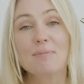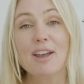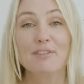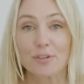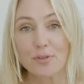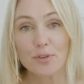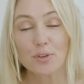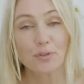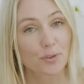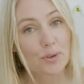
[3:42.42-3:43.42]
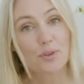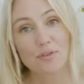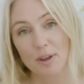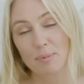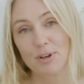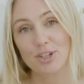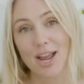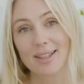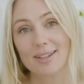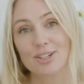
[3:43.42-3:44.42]
of my Fruitful Frugal February
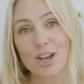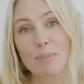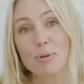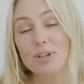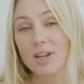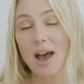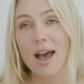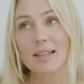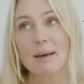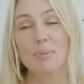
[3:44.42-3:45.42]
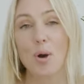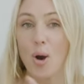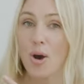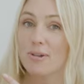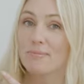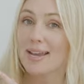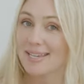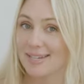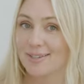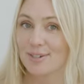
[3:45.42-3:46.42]
challenge, I put a tile up on my
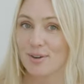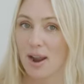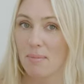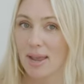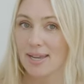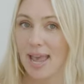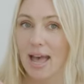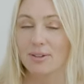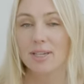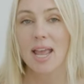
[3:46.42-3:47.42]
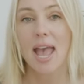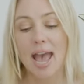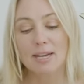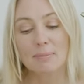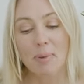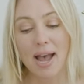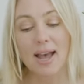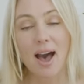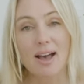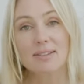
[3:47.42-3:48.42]
Instagram account. And
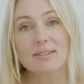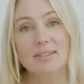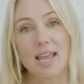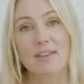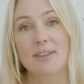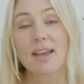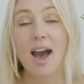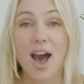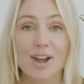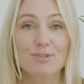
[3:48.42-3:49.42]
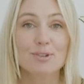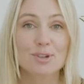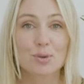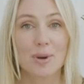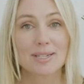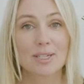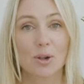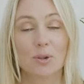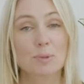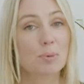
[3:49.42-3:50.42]
by us saving
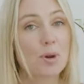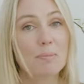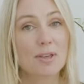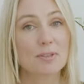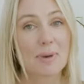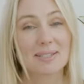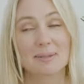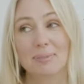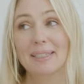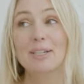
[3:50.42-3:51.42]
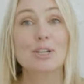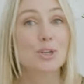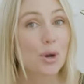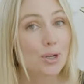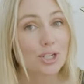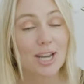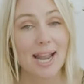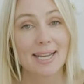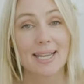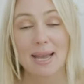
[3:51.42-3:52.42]
$120 per month by simply
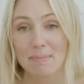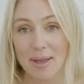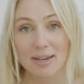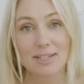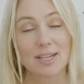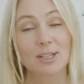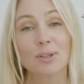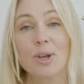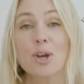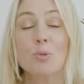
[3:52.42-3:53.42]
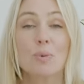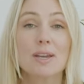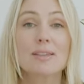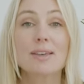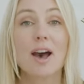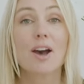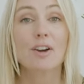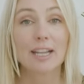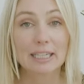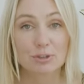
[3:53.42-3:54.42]
negotiating a better deal with
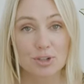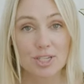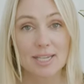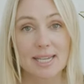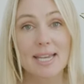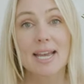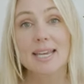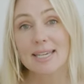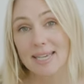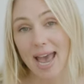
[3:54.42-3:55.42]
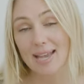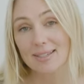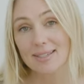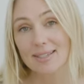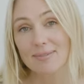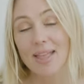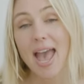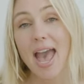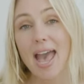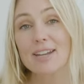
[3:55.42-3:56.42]
our electricity, gas,
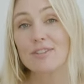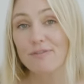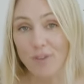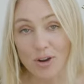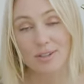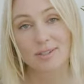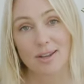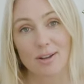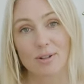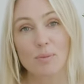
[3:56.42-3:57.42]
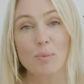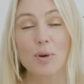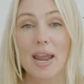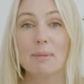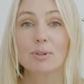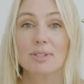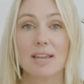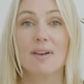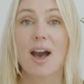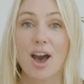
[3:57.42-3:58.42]
and Foxtel, we were able to
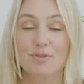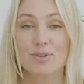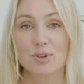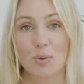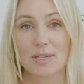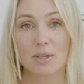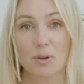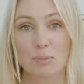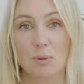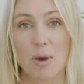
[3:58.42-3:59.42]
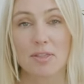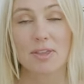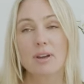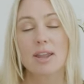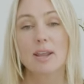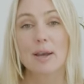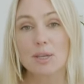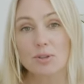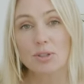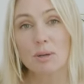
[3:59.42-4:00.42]
save $120 per month. Now, I
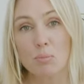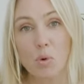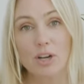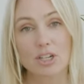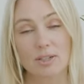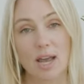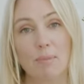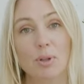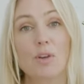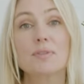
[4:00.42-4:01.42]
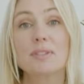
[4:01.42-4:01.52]
used a mortgage example of